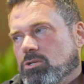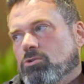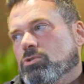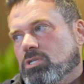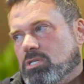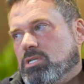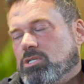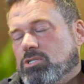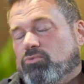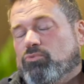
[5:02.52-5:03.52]
uses
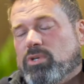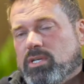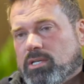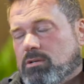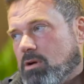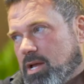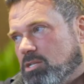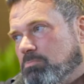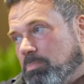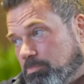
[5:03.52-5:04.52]
this as a really great
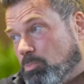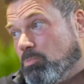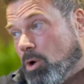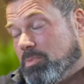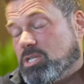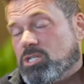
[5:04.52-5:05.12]
moment to